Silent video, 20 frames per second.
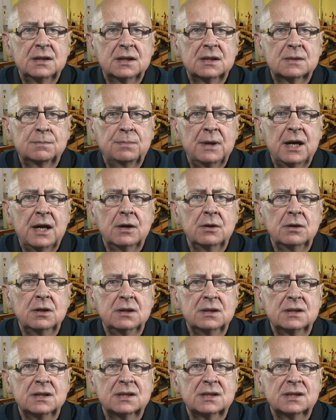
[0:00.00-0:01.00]
is barely
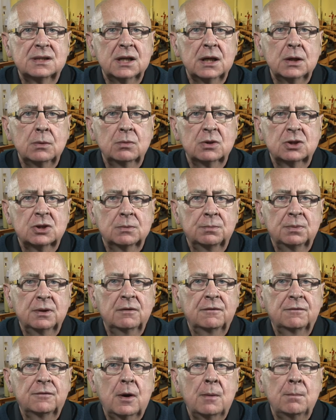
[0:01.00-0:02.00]
distinguishable
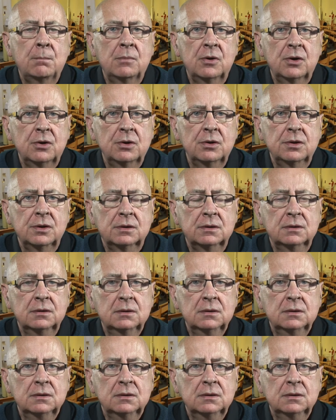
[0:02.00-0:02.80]
from murder.